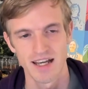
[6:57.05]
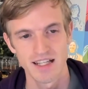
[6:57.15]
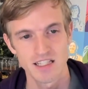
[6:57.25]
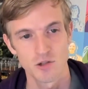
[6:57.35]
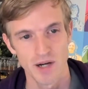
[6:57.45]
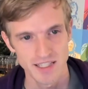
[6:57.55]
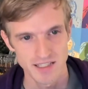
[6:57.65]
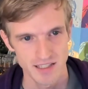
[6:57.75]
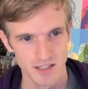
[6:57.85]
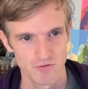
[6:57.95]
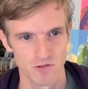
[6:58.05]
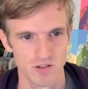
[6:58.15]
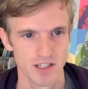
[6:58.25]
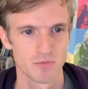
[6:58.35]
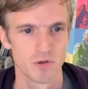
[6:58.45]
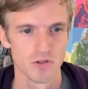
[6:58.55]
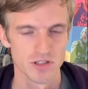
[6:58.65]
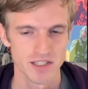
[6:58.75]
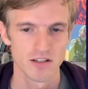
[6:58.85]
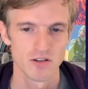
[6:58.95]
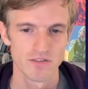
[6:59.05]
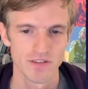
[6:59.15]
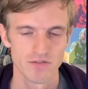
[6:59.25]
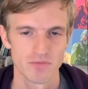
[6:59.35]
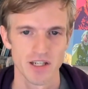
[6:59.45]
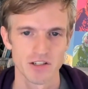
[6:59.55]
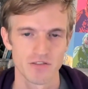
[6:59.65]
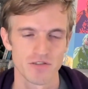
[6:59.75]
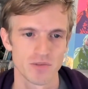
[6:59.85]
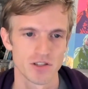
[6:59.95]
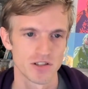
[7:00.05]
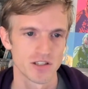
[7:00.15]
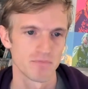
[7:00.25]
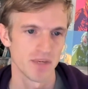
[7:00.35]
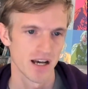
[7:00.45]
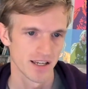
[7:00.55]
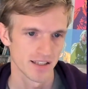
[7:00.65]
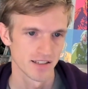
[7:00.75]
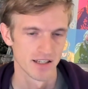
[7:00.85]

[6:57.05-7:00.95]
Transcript: It's quite stateful. It pulls in a lot of information from the system behind.